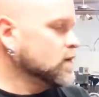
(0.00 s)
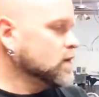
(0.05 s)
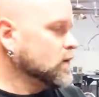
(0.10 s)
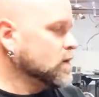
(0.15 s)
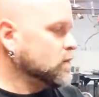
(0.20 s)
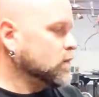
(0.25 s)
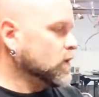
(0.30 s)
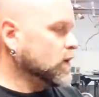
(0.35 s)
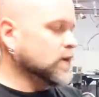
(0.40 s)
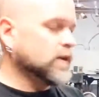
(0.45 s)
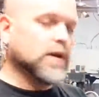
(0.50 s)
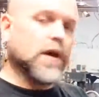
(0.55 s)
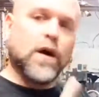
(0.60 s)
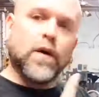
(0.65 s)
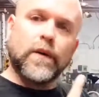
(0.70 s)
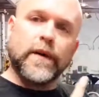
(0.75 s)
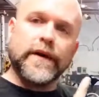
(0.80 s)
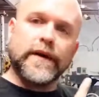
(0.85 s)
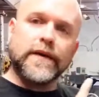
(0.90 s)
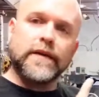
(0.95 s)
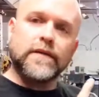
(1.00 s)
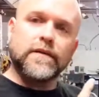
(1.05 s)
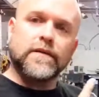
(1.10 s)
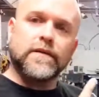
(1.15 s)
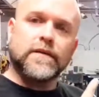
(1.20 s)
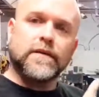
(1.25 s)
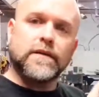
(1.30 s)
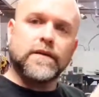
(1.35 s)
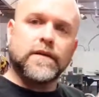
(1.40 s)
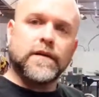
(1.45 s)
But knowing
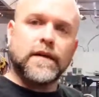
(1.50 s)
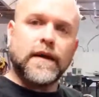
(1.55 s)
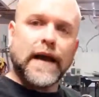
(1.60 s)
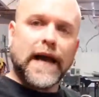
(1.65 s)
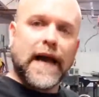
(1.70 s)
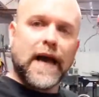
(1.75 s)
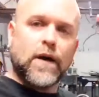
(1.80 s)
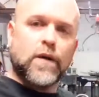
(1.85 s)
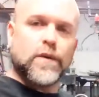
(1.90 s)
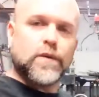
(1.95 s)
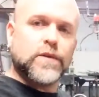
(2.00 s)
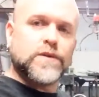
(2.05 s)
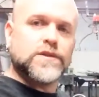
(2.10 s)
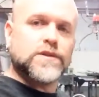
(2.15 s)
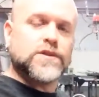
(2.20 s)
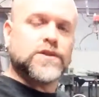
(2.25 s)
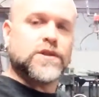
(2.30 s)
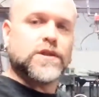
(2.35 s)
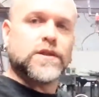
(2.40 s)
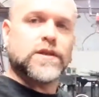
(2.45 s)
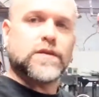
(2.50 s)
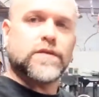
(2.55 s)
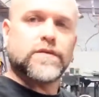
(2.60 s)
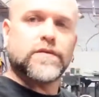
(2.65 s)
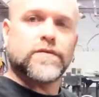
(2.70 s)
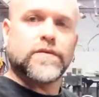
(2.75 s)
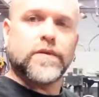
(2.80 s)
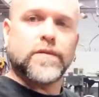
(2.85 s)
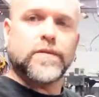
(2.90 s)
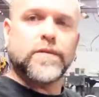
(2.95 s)
how it was achieved
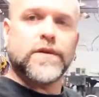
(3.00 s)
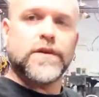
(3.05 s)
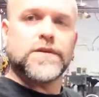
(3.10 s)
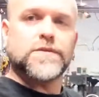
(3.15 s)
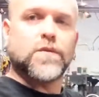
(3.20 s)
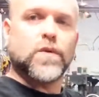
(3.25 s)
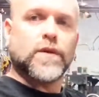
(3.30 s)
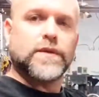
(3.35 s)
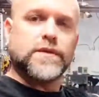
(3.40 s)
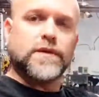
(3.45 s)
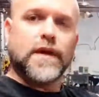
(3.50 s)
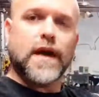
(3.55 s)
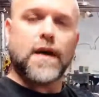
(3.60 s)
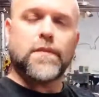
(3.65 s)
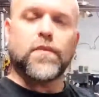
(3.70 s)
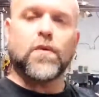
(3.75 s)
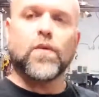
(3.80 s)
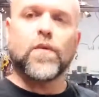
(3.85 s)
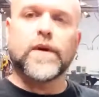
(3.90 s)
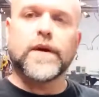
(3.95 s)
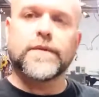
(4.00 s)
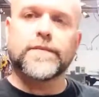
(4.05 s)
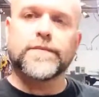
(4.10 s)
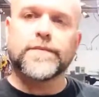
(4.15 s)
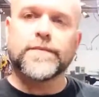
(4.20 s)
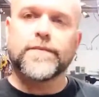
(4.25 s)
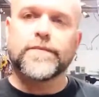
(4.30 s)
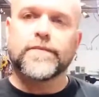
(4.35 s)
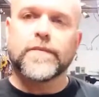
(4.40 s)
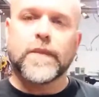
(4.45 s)
from this point to that point,
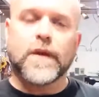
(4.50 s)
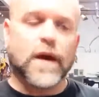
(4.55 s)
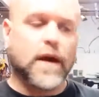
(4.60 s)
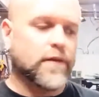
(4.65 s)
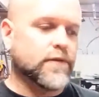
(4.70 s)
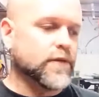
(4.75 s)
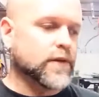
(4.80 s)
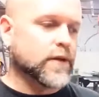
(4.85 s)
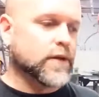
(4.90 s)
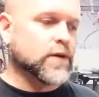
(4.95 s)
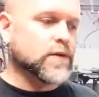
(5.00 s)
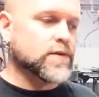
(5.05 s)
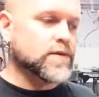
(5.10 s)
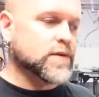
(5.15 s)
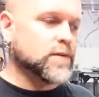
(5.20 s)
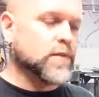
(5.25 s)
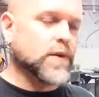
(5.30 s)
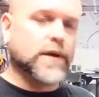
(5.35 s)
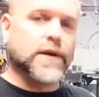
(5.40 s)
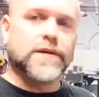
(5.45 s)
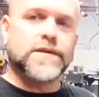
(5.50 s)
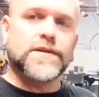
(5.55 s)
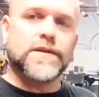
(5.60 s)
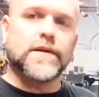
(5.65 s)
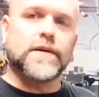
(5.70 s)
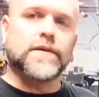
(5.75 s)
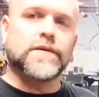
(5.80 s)
I figure is the biggest thing.